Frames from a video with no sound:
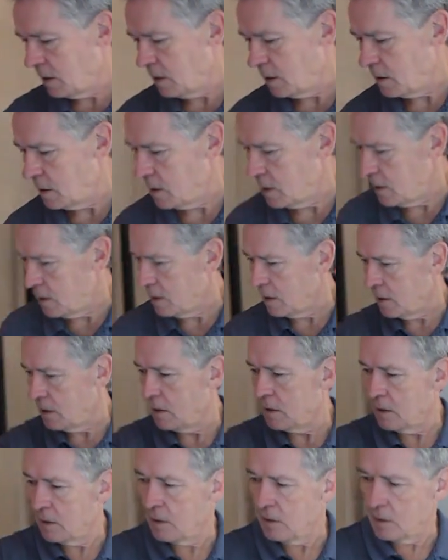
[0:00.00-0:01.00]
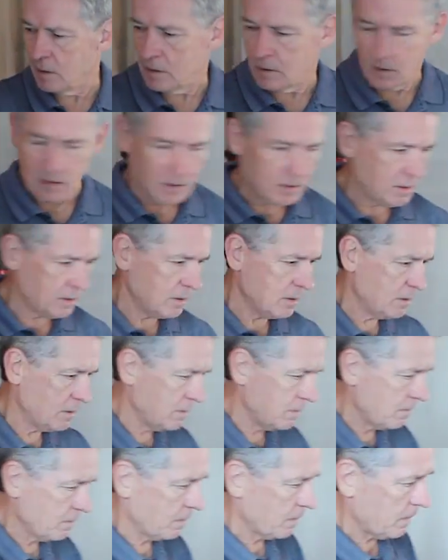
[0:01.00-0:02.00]

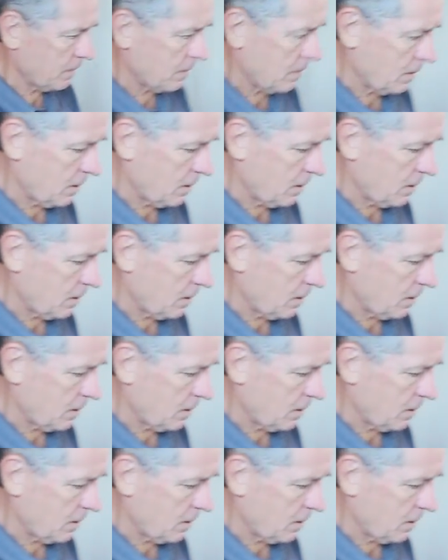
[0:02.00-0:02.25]
(silence)